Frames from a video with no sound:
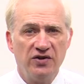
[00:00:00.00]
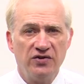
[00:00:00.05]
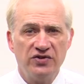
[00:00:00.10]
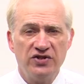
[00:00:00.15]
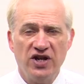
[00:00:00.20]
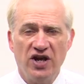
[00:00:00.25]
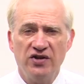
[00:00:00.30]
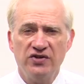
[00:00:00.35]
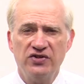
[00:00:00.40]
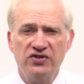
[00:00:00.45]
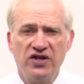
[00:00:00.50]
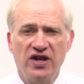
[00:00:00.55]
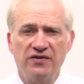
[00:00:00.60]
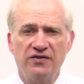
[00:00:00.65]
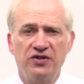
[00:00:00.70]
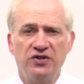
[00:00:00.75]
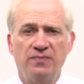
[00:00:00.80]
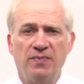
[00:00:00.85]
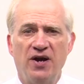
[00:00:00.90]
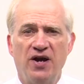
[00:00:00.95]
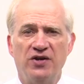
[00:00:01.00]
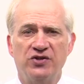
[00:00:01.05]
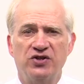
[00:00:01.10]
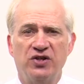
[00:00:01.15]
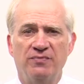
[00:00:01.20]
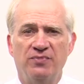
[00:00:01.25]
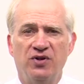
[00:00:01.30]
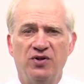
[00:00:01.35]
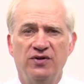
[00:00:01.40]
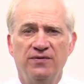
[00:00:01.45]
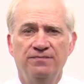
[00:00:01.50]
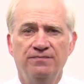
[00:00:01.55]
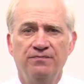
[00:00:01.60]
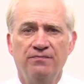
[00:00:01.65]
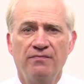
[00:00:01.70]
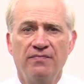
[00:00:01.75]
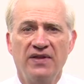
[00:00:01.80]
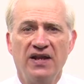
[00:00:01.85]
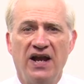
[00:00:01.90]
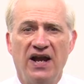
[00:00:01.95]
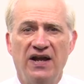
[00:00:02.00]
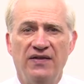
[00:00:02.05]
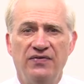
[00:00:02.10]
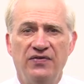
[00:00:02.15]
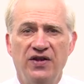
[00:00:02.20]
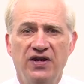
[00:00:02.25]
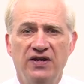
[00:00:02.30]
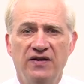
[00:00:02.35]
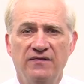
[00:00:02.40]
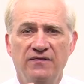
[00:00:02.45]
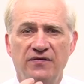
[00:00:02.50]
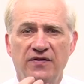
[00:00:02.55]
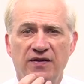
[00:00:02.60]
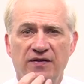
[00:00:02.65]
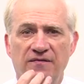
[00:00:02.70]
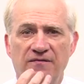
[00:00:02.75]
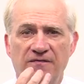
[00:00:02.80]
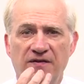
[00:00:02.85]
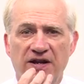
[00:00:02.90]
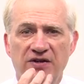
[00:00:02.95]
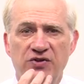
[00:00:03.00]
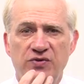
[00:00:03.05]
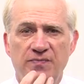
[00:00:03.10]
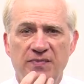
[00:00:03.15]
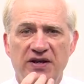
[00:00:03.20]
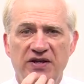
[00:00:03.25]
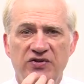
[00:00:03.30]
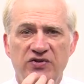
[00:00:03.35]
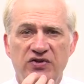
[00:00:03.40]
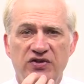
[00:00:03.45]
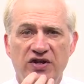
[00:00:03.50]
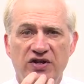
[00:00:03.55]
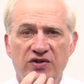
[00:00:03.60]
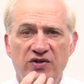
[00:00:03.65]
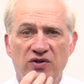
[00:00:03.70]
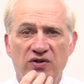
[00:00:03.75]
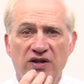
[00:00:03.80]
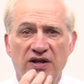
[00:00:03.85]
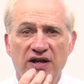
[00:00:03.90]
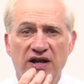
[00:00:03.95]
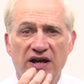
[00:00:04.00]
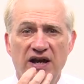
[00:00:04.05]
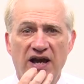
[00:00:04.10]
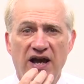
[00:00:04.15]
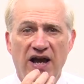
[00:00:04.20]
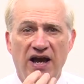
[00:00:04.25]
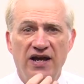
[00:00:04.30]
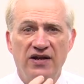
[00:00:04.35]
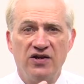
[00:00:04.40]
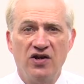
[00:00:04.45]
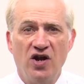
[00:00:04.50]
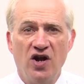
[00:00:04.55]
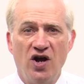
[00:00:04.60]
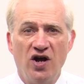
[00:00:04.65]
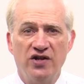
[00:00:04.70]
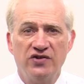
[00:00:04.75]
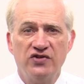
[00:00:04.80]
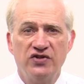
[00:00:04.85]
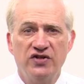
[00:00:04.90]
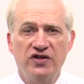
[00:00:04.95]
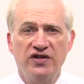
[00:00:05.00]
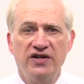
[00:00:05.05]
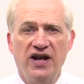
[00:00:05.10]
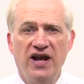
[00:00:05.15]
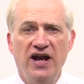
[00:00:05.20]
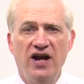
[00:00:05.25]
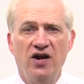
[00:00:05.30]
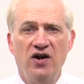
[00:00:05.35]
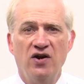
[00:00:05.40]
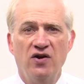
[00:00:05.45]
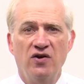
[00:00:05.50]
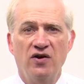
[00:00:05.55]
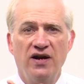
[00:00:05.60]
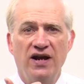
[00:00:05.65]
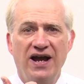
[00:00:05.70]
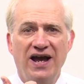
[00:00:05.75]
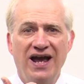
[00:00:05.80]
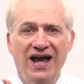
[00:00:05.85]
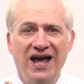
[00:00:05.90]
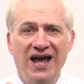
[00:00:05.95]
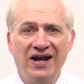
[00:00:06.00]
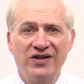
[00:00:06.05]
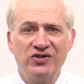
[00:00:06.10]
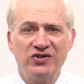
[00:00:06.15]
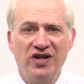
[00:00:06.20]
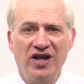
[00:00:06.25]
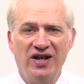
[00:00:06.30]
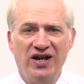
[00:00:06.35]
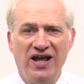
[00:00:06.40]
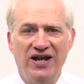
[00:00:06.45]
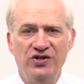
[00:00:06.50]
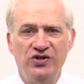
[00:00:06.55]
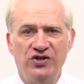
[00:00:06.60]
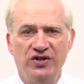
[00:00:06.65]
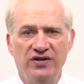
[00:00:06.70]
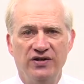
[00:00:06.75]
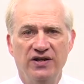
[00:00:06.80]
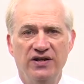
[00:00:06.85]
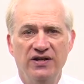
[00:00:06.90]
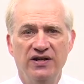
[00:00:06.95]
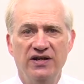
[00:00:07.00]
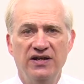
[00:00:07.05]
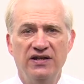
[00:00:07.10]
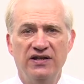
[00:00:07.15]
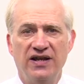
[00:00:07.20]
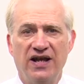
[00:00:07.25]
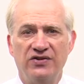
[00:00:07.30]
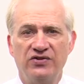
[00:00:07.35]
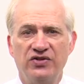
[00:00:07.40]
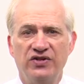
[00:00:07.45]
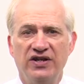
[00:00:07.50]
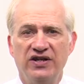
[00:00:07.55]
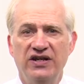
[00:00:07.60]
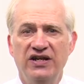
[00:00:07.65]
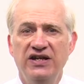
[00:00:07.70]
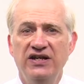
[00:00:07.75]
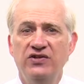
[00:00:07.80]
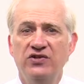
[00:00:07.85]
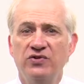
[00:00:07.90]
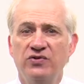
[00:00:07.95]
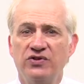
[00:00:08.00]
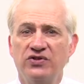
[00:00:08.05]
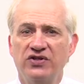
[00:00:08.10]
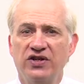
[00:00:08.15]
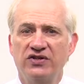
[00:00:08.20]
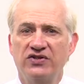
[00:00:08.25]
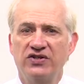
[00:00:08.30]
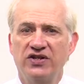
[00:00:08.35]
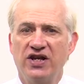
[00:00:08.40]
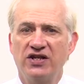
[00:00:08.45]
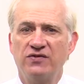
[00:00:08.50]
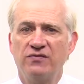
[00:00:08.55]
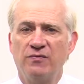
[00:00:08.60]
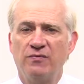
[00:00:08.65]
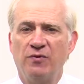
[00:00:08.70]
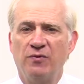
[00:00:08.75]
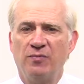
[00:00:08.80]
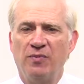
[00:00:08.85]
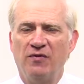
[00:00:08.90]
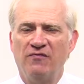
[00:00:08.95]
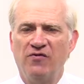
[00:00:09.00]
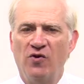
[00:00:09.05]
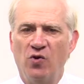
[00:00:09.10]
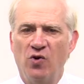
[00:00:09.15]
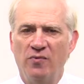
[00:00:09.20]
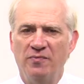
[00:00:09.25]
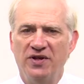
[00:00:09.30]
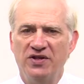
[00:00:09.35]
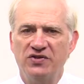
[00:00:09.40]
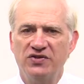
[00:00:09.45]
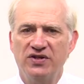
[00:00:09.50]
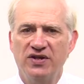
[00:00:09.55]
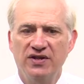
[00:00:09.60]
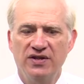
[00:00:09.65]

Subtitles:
tongue sound as possible and think of the face being still and constant air exhalation. That's the key to a successful performance